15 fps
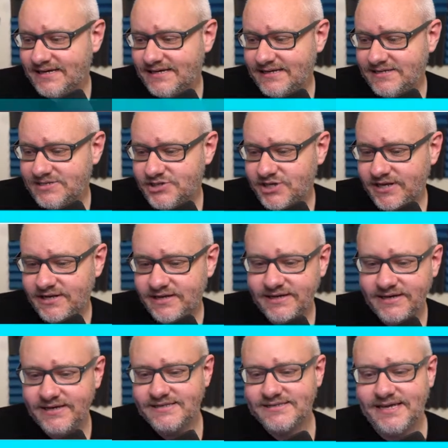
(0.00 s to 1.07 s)
Shannon,
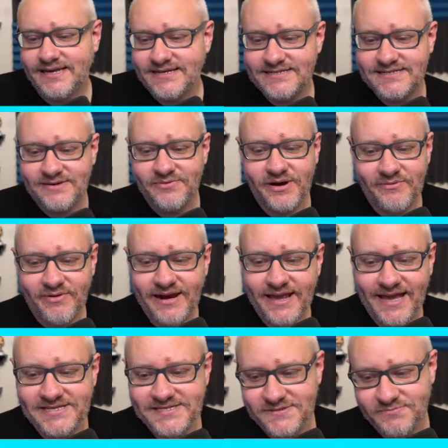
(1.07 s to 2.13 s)
excited to see what
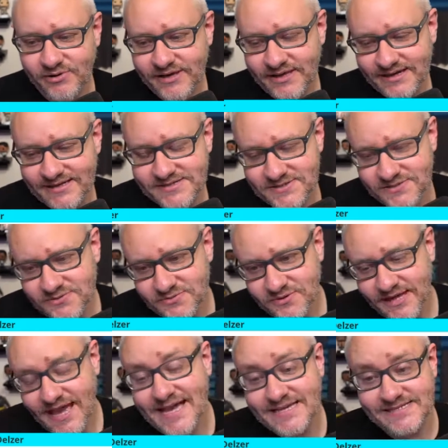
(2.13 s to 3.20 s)
Irenicast is bringing us soon.
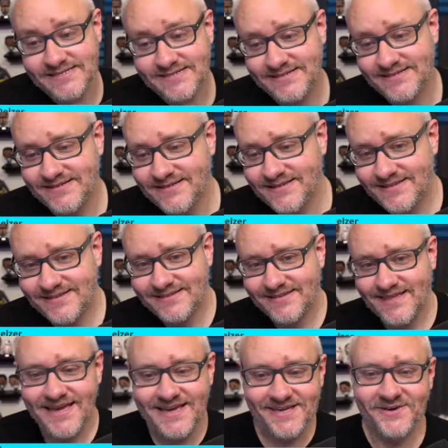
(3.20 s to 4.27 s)
Yes,
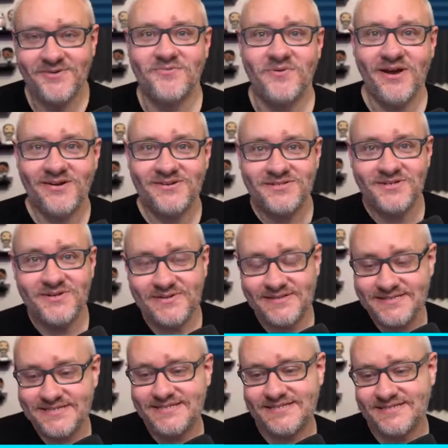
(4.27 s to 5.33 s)
thank you. We are too.
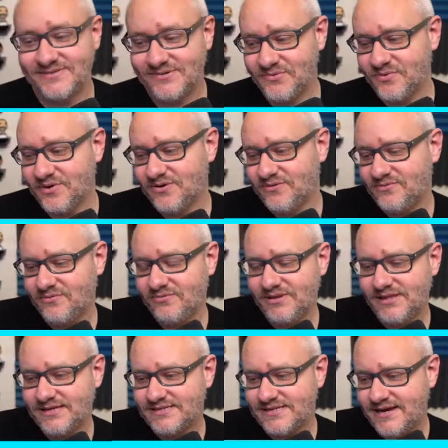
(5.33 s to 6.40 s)
We're
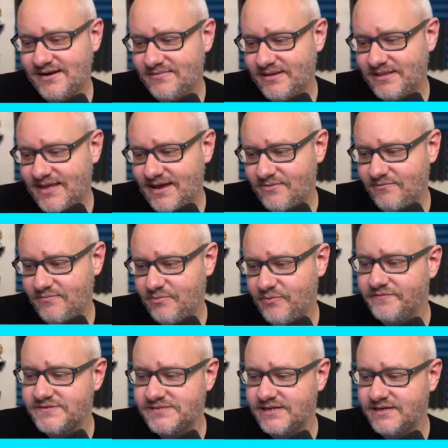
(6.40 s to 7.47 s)
really excited about that.
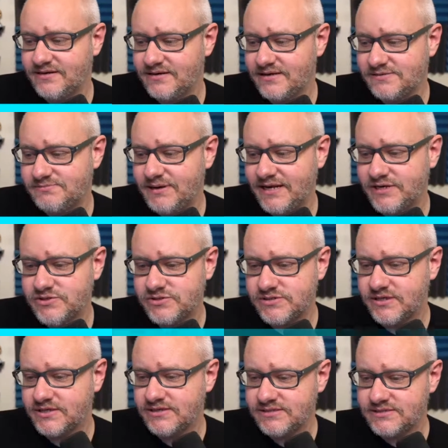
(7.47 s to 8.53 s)
We've seen, it's been
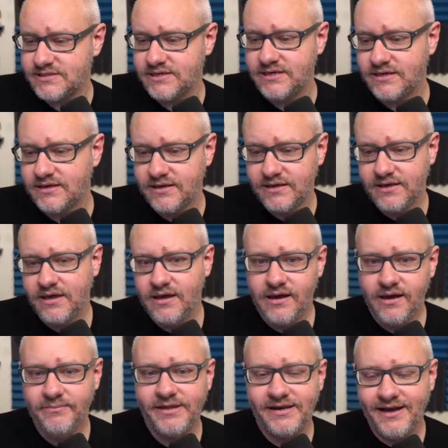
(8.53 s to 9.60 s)
interesting to see.
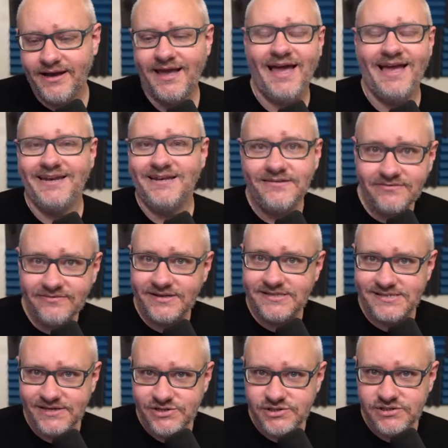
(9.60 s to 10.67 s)
I mean, kind of
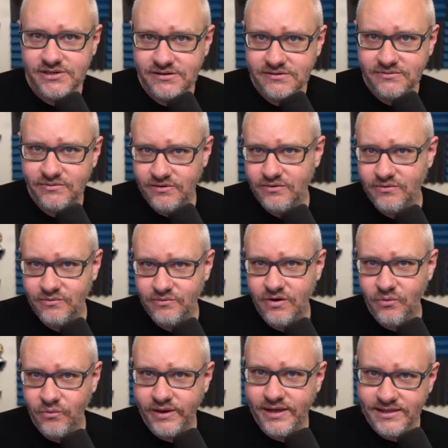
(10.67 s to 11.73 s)
essentially, we're a
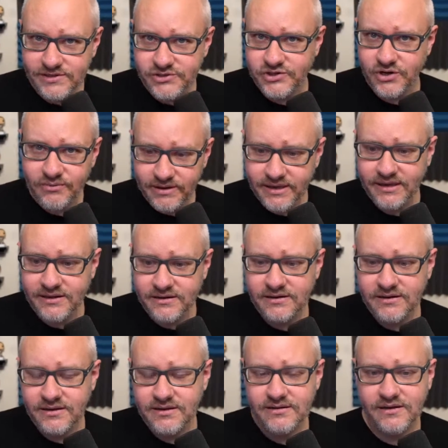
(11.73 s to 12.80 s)
weekly show again
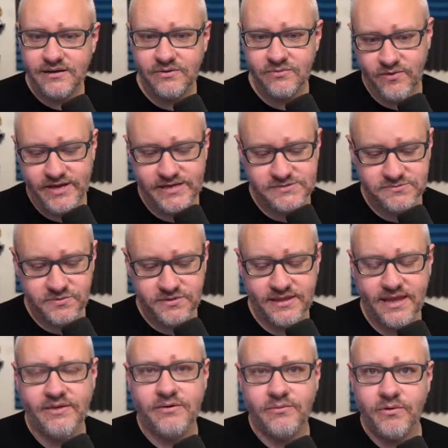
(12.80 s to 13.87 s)
in a ways, with
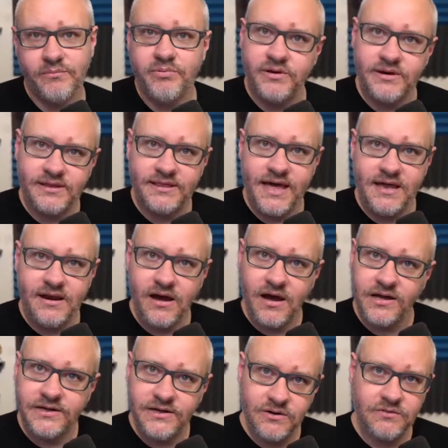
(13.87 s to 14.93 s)
now that we're putting that
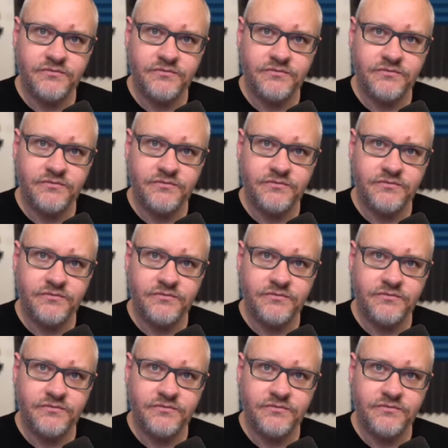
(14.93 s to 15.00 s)
audio